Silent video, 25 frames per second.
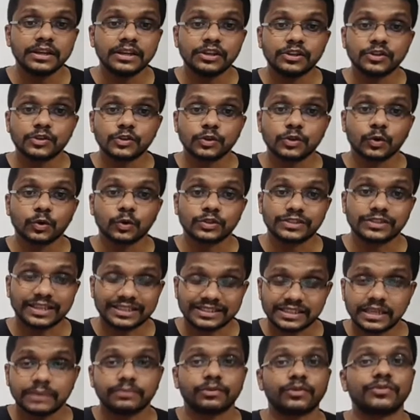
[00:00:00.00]
So such
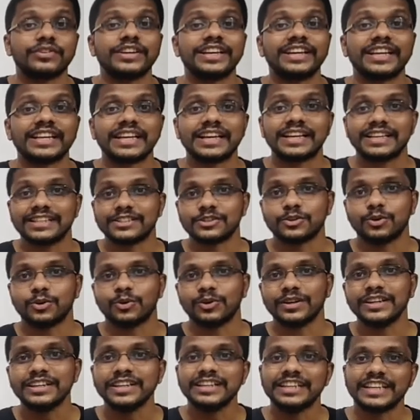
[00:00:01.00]
type of DNA is
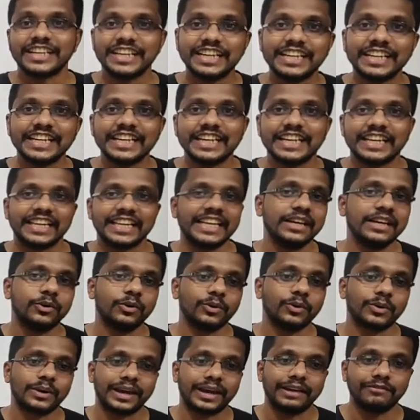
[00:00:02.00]
called eDNA
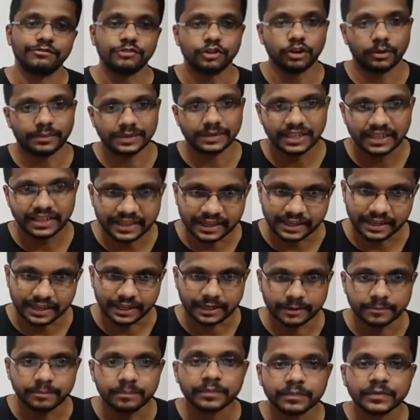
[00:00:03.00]
or environmental
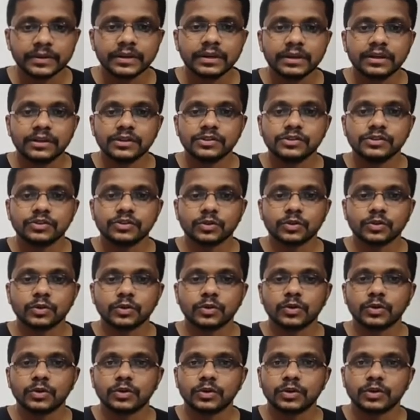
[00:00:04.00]
DNA.
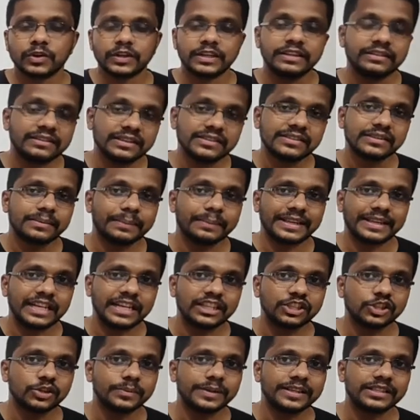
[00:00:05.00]
So in this
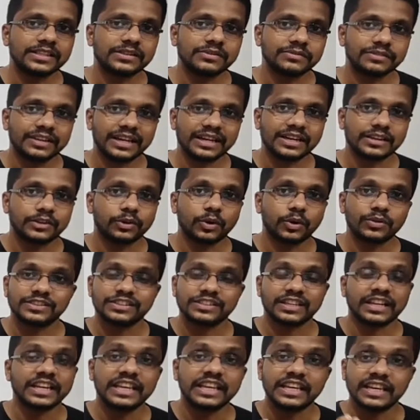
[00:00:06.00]
metagenomics, we are not
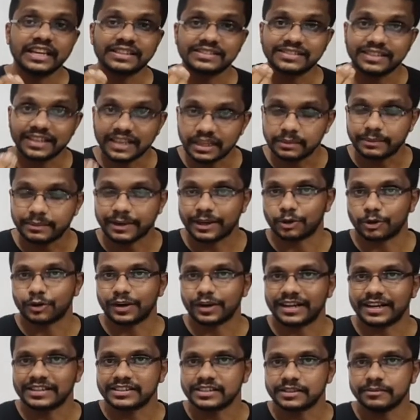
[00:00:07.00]
studying a single
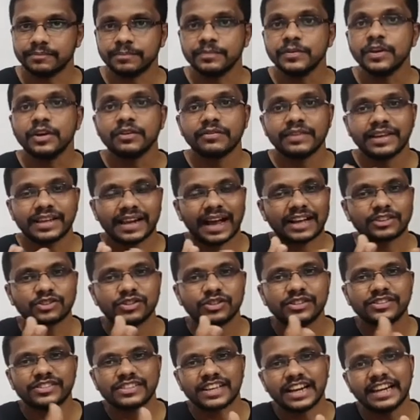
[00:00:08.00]
microorganism. We are
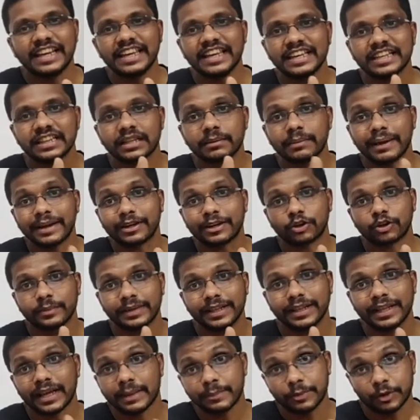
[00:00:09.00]
actually studying the
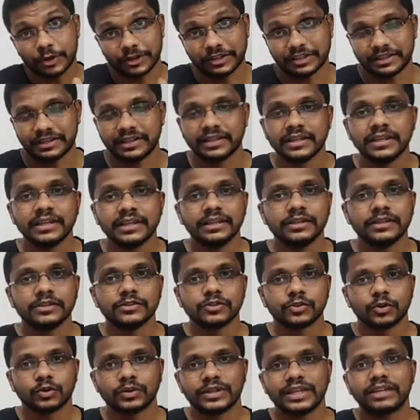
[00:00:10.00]
microbial community.
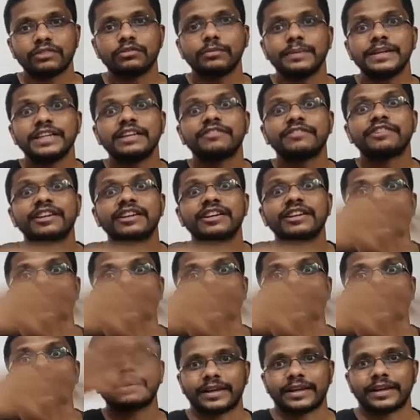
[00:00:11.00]
So there will be different types
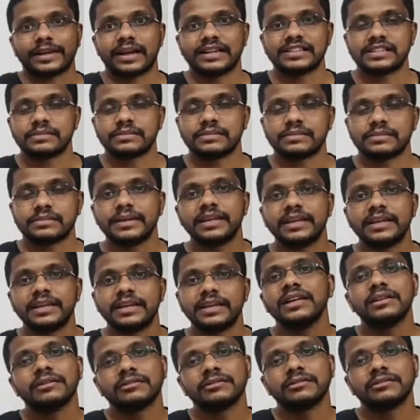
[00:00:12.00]
of microorganism, maybe
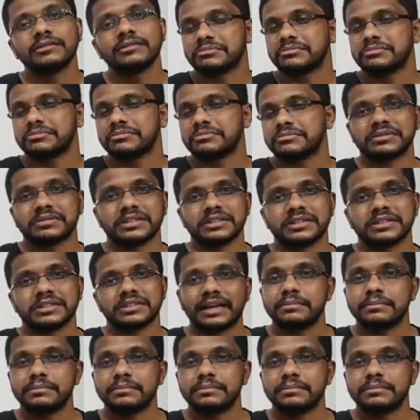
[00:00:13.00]
like